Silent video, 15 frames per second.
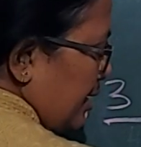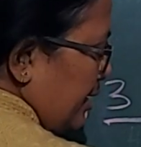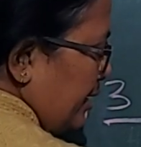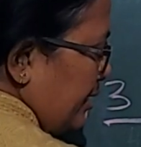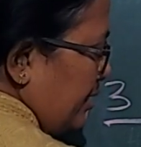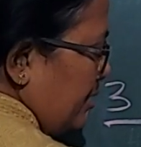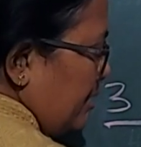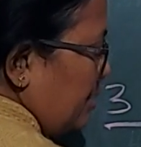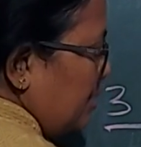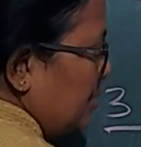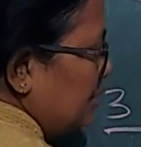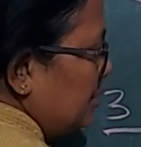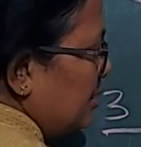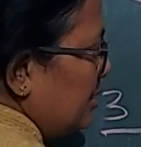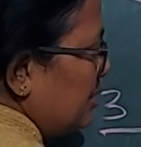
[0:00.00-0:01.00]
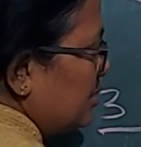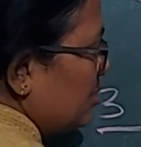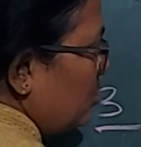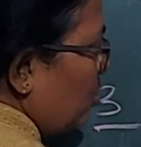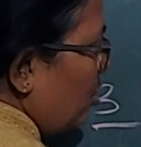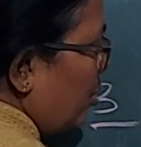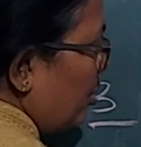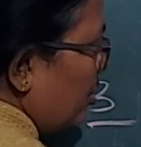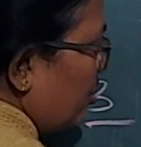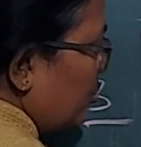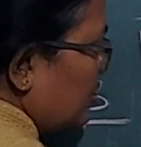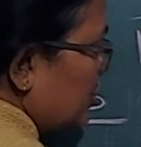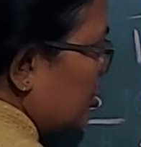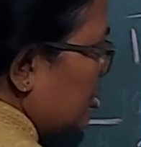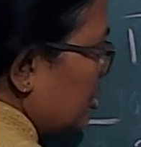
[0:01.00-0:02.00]
idea, there is or
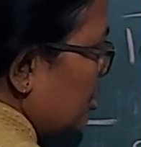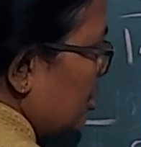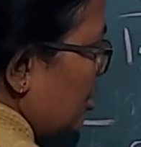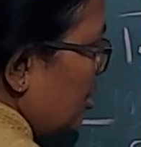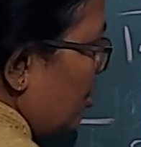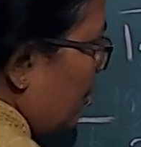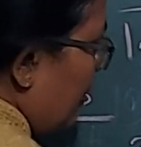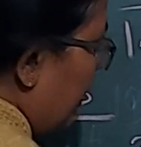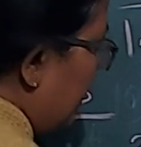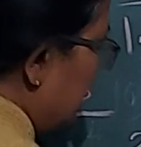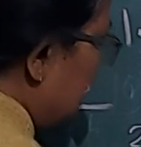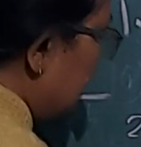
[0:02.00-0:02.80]
question. What is